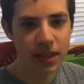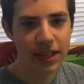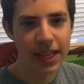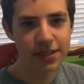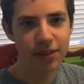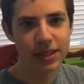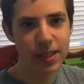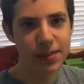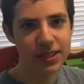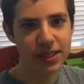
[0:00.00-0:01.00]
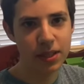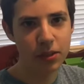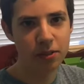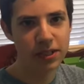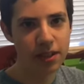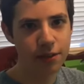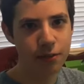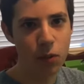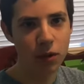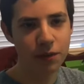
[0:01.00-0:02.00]
Hey guys, what's up? It's here. Just hit
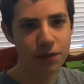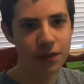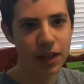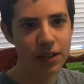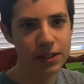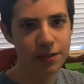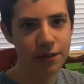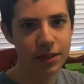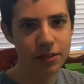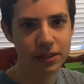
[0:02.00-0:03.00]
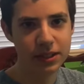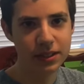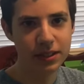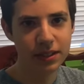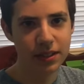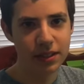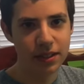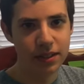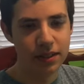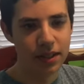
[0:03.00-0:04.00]
4,000 views
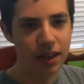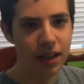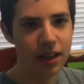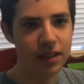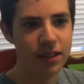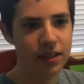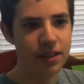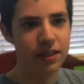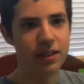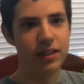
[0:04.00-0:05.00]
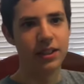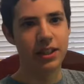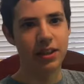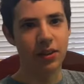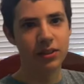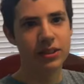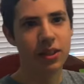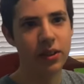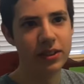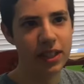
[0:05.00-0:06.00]
on the channel,
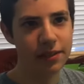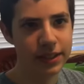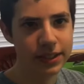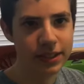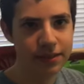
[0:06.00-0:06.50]
so here's evidence.